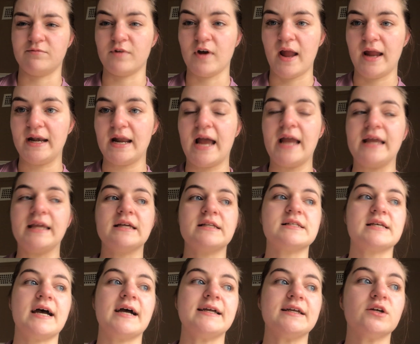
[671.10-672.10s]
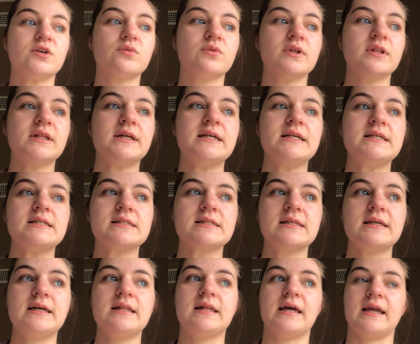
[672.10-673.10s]
fine. I get tired really
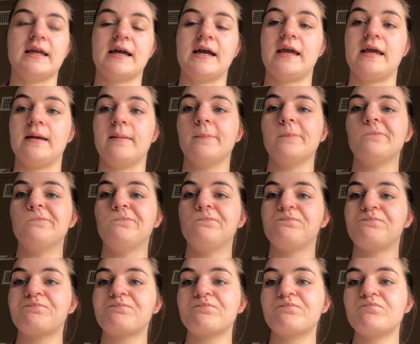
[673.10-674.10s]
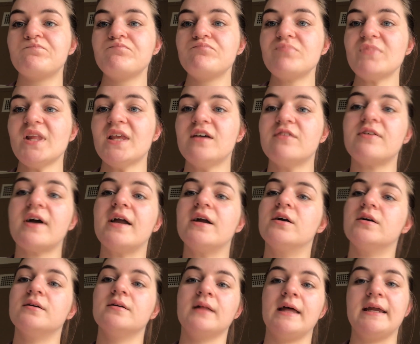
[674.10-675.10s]
easily. Like if
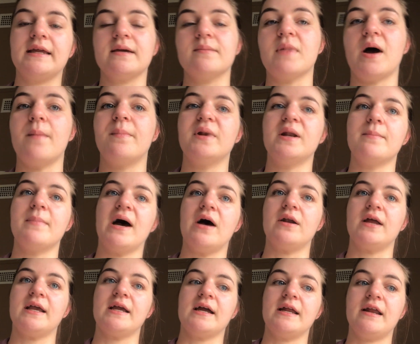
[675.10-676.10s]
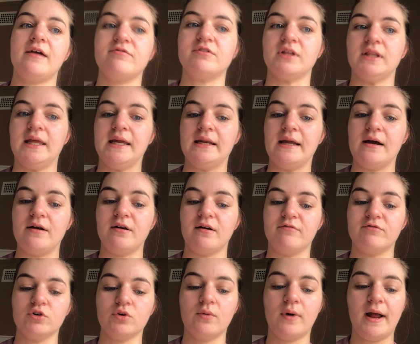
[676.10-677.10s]
I'm up and about, I kind of have to lay down
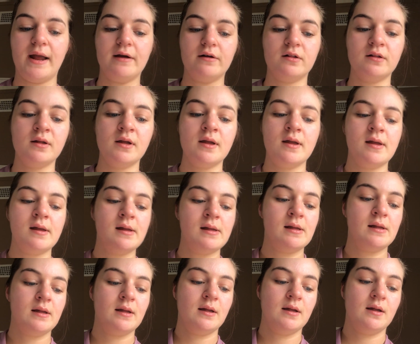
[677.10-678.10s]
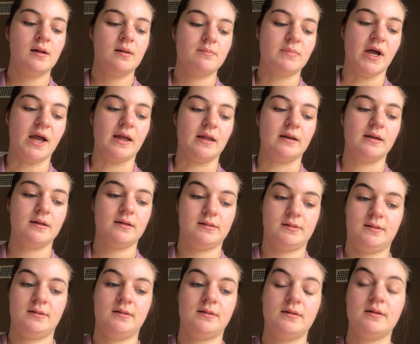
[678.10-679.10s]
after a while. But
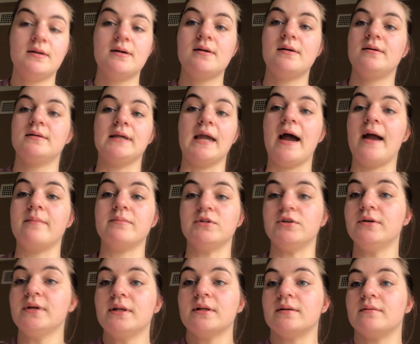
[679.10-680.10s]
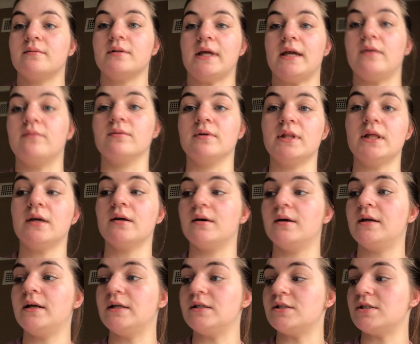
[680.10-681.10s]
yeah, I'm doing like really
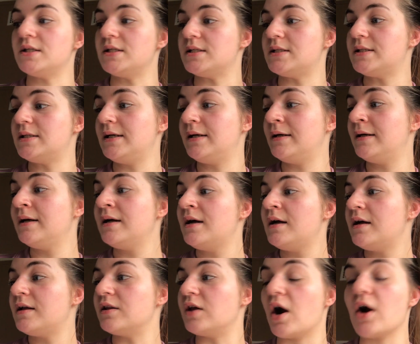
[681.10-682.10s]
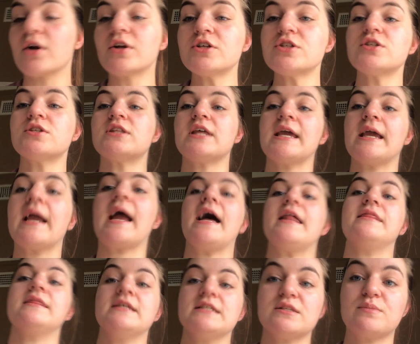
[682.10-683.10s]
good. It's just the hardest thing
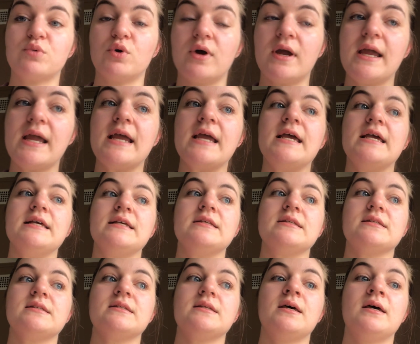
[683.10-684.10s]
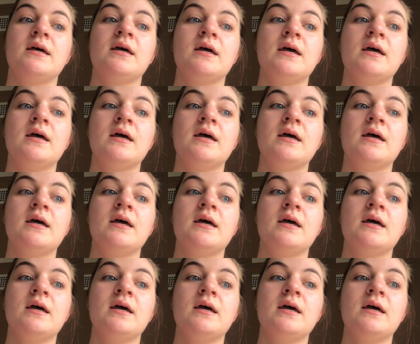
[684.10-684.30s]
at this point is